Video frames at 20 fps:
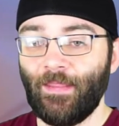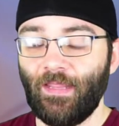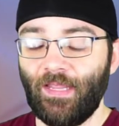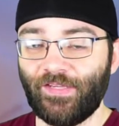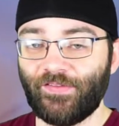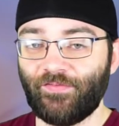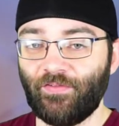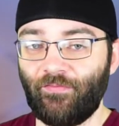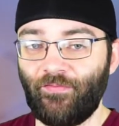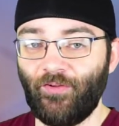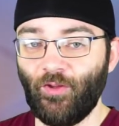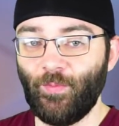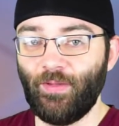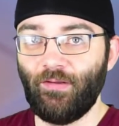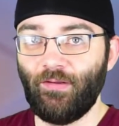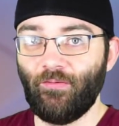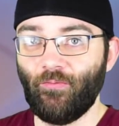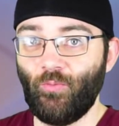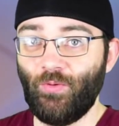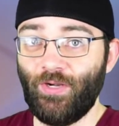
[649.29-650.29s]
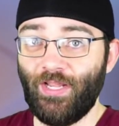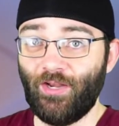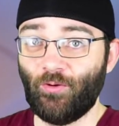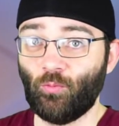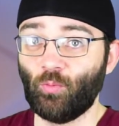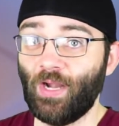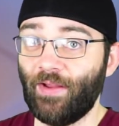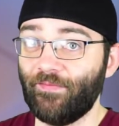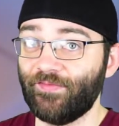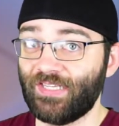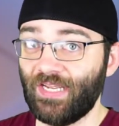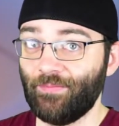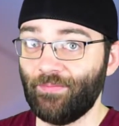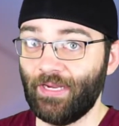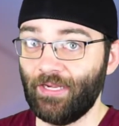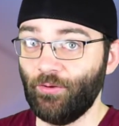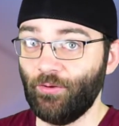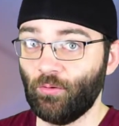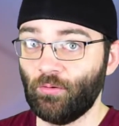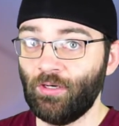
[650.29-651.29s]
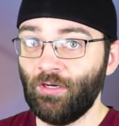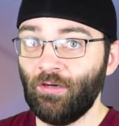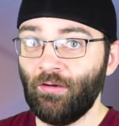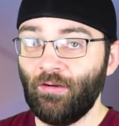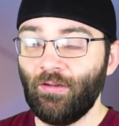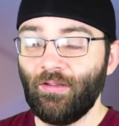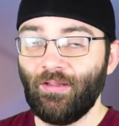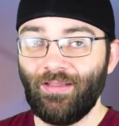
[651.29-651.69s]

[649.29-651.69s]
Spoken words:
Is fulfillment when it arrives at my door?